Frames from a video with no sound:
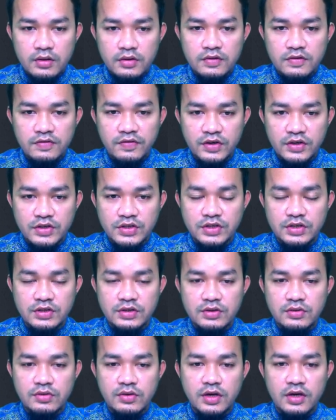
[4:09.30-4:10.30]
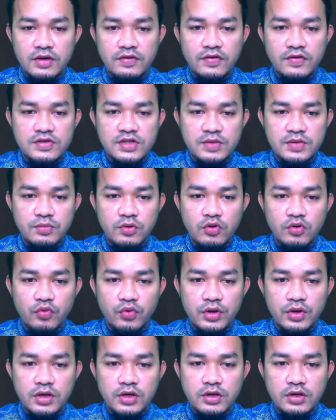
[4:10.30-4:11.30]
function. Okay, for example,
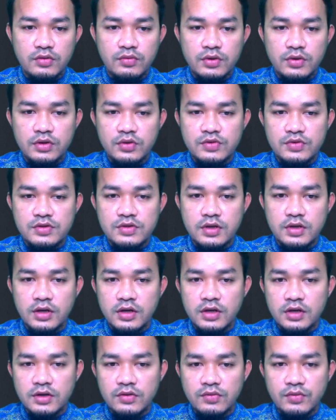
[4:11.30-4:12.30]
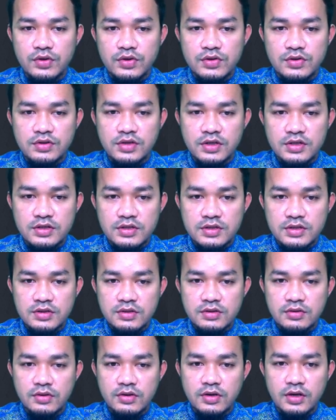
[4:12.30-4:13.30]
we use this.
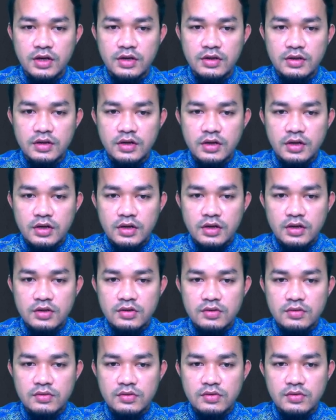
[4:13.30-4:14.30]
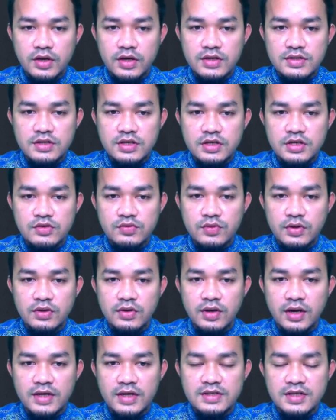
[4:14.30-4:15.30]
Okay, you can see this one
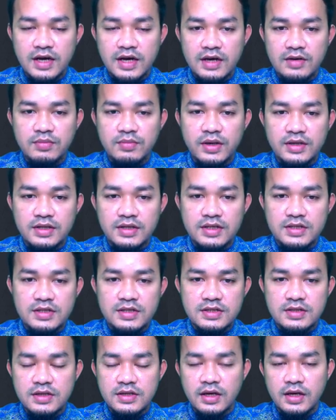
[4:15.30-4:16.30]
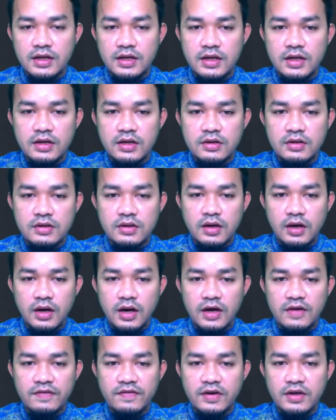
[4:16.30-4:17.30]
$sign by this, and then
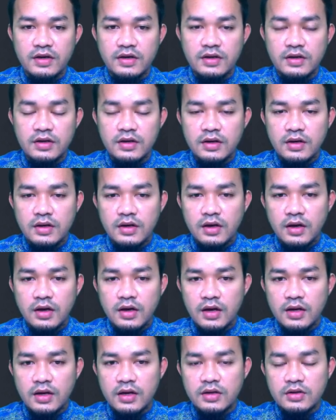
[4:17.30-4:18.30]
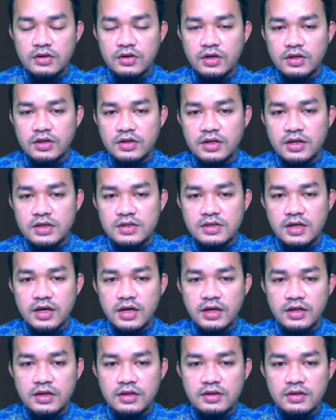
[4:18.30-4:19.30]
hyphen, and then greater than
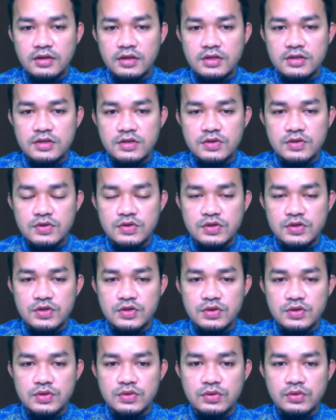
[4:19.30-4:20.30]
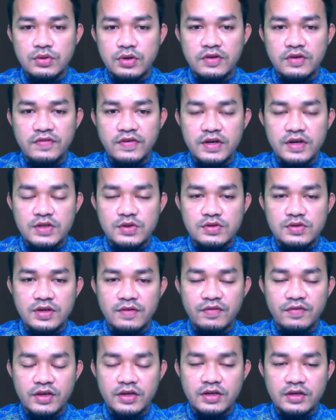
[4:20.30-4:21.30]
sign is used to refer to
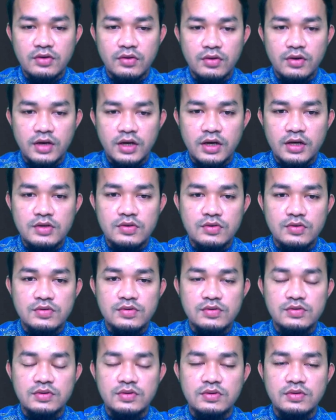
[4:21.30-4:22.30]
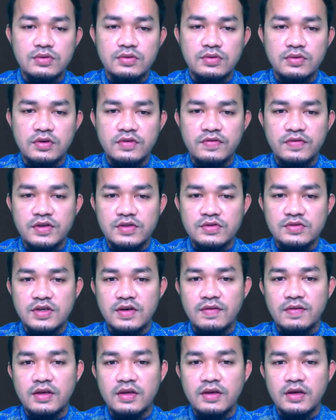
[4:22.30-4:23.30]
something. Okay, used to refer to
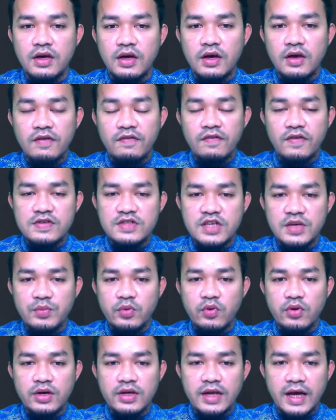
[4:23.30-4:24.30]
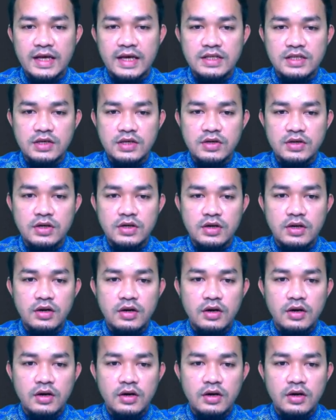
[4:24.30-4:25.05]
something. For example, get ID here,